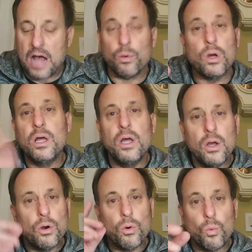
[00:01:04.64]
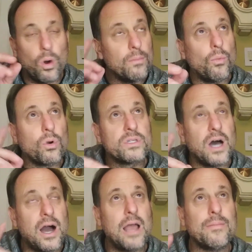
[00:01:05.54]
Now, one more
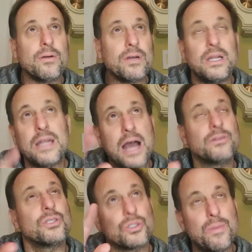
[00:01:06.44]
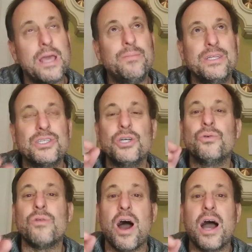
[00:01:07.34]
time, I'm going to announce this, maybe
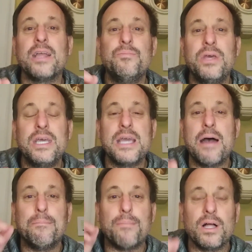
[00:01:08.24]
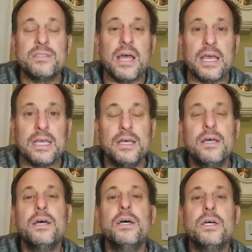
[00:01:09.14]
two, 9 p.m. Monday,
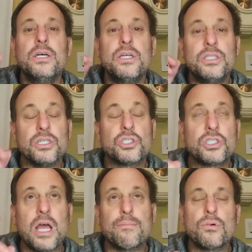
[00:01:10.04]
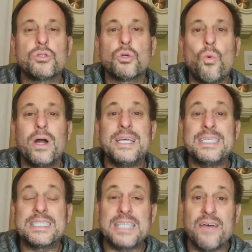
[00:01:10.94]
December
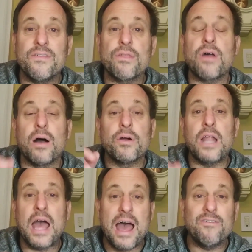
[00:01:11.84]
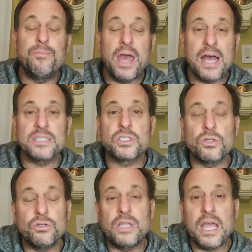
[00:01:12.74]
27th, I'm going to have
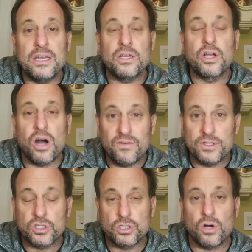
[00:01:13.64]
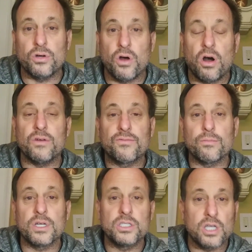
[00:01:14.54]
Pastor Dana Coverstone on
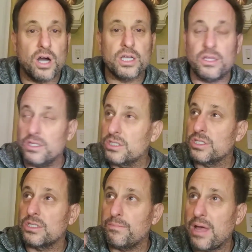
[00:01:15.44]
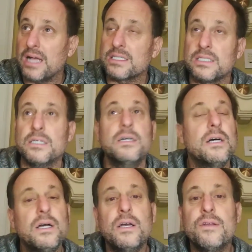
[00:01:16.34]
from Kentucky. This is the pastor
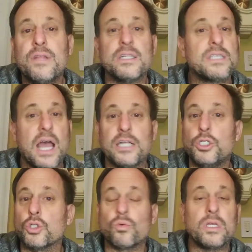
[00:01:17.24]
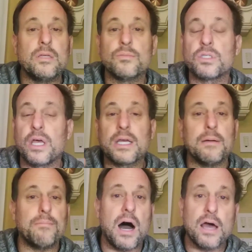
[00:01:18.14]
that's had dreams like
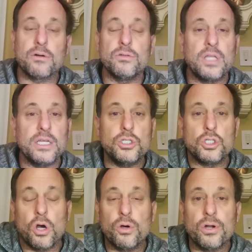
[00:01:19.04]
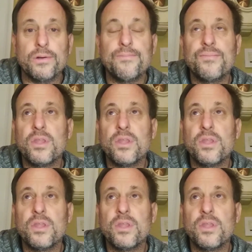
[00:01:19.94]
a modern-day Jonah.